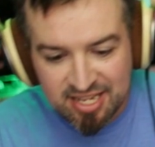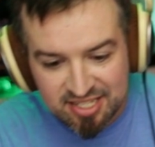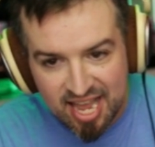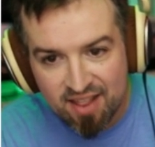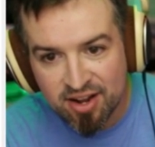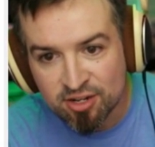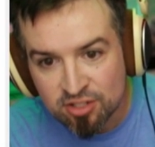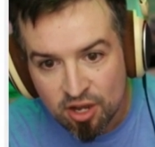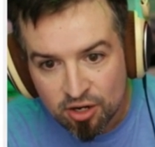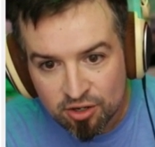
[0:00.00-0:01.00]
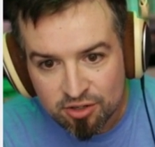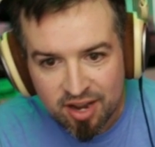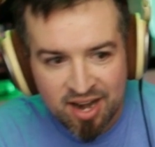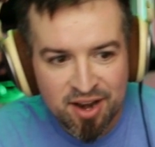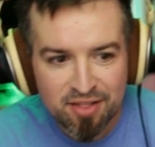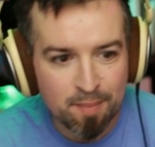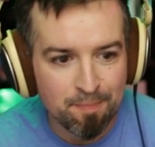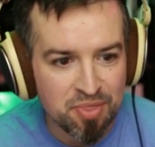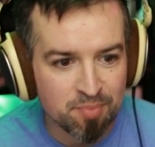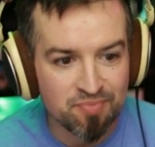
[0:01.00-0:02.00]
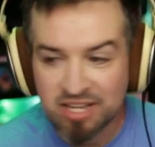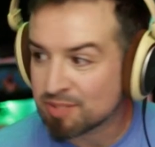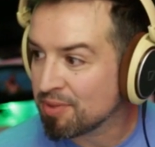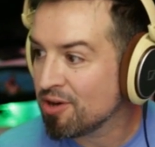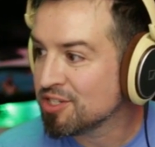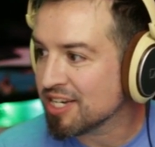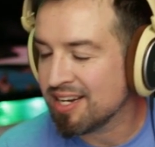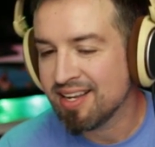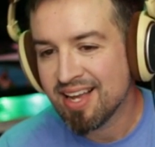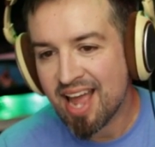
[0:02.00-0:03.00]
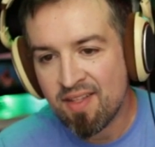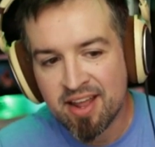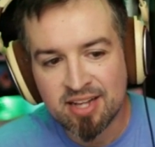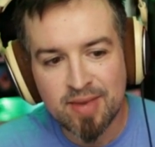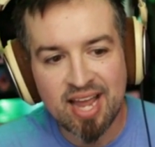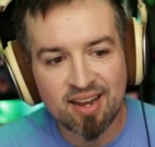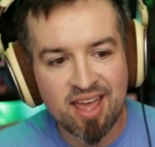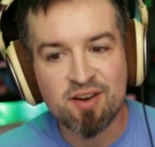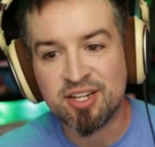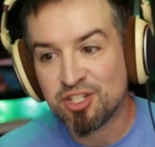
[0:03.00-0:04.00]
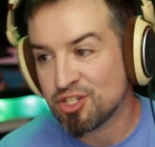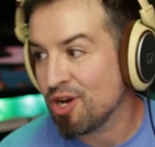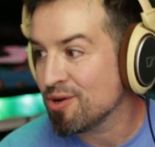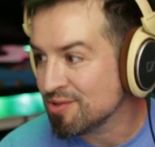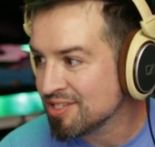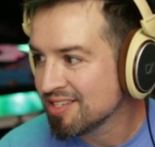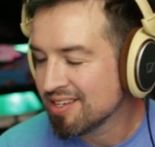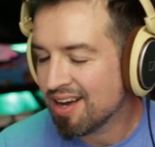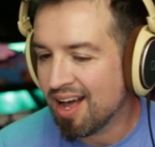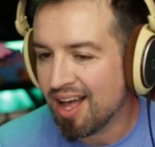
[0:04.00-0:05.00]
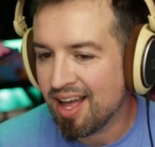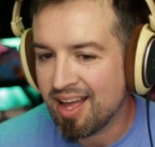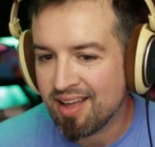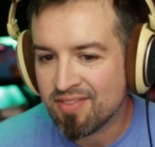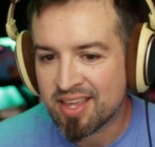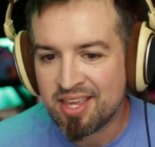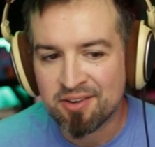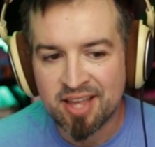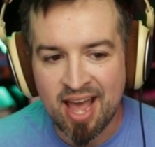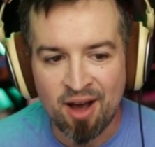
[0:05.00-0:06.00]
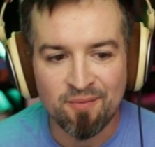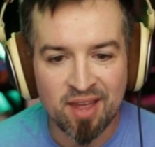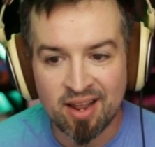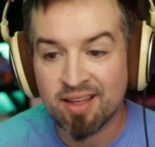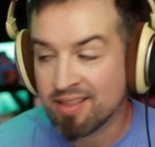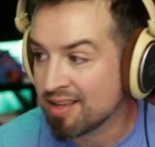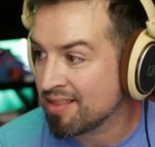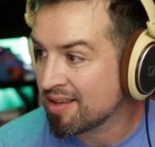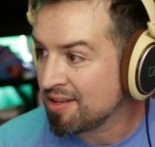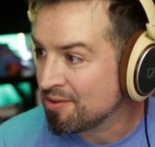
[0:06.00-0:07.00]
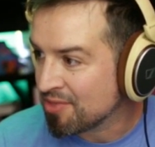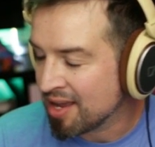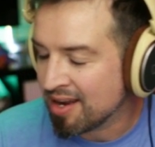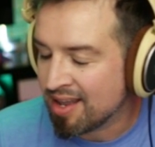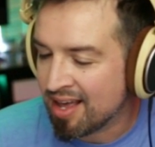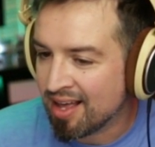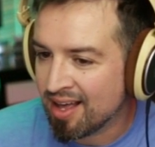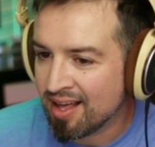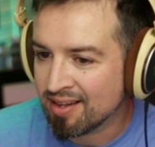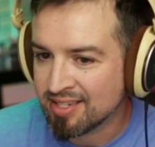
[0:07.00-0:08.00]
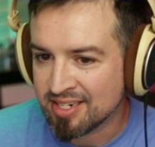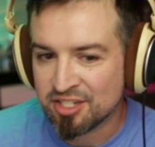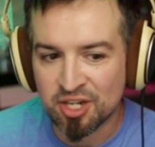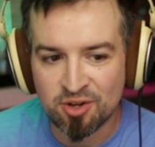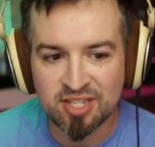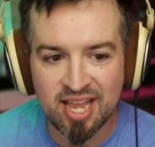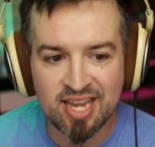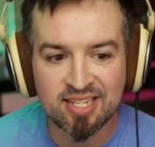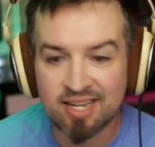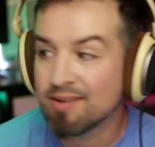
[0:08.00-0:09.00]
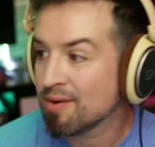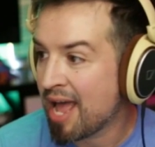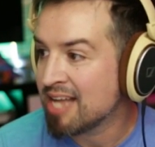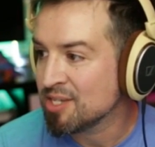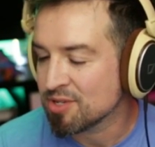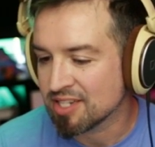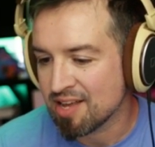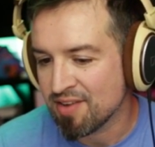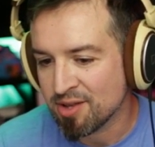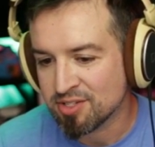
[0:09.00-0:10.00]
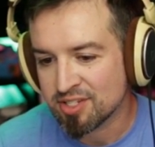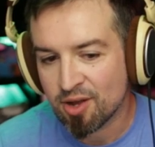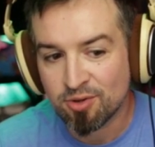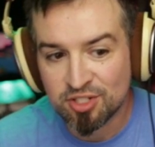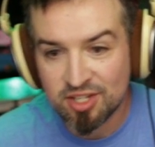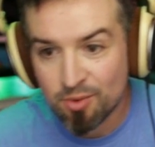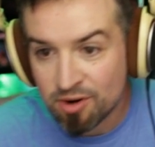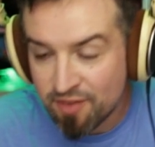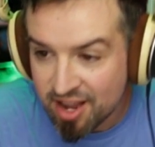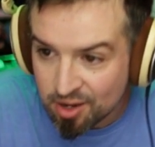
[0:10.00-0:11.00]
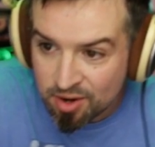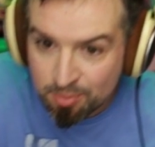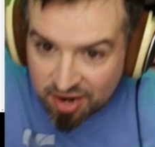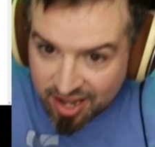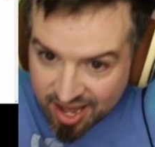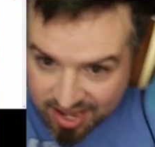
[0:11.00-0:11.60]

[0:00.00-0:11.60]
he's standing there, he goes, and you hear the, the explosion, and then he comes back later and he shows Uh, the kill count, uh, the, the kill thing, and uh, uh, listen, it shows that he did as he was leaving. He was just like, "Oh shit, we're evacuating, but I gotta